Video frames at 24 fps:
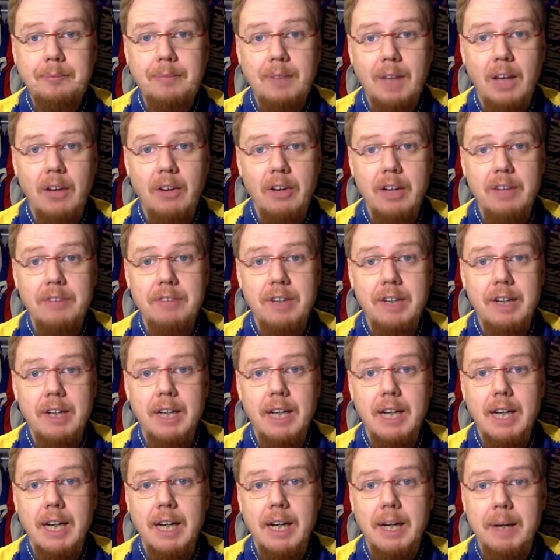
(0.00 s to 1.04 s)
However,
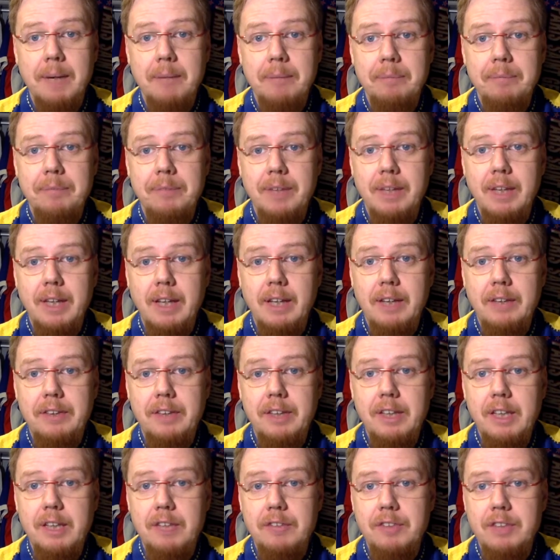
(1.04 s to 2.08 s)
um, I
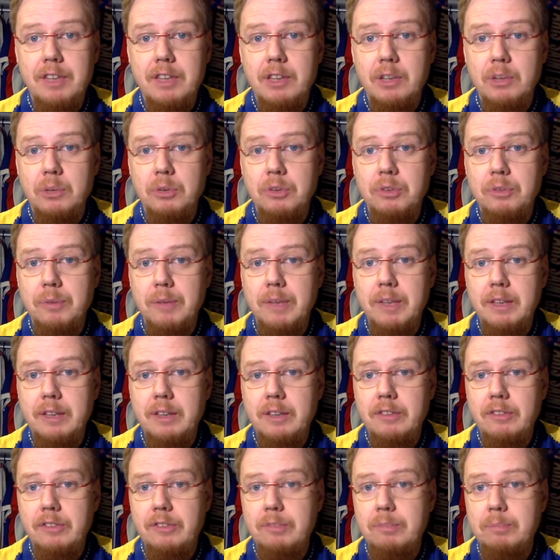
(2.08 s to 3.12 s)
think if they don't win,
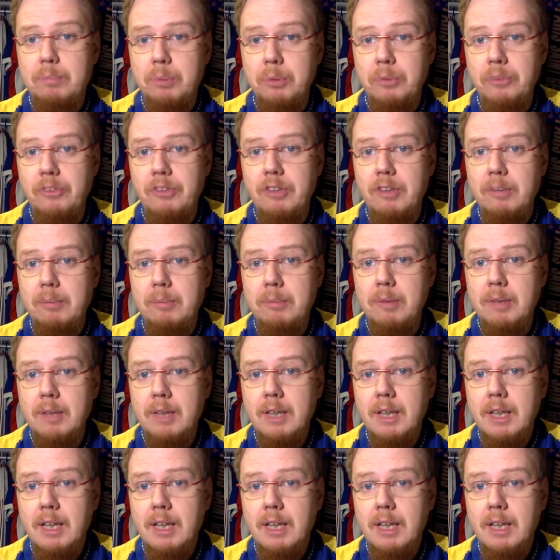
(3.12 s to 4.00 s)
this puts them